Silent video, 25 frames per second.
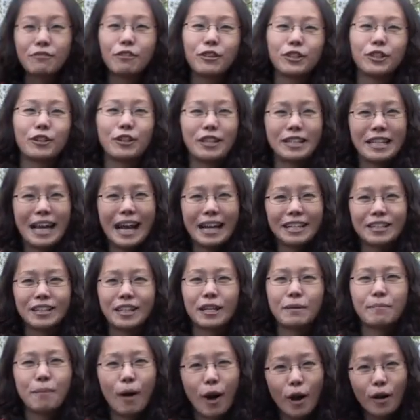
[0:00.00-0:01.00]
photo is
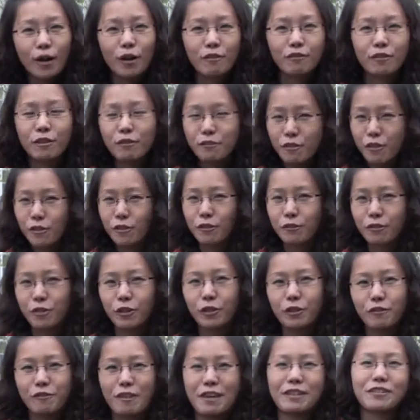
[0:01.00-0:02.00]
actually part of the
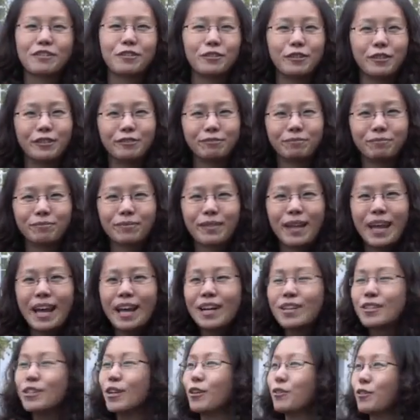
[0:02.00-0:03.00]
photo festival.
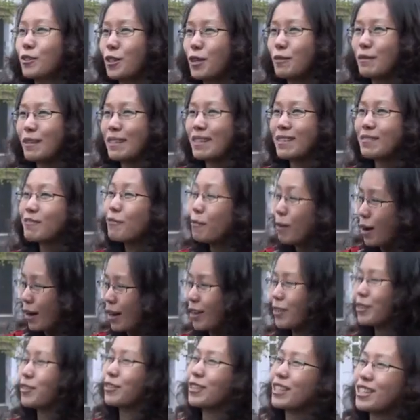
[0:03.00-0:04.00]
So Thomas,
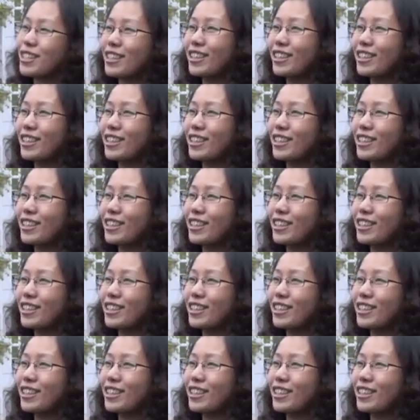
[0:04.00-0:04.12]
welcome to the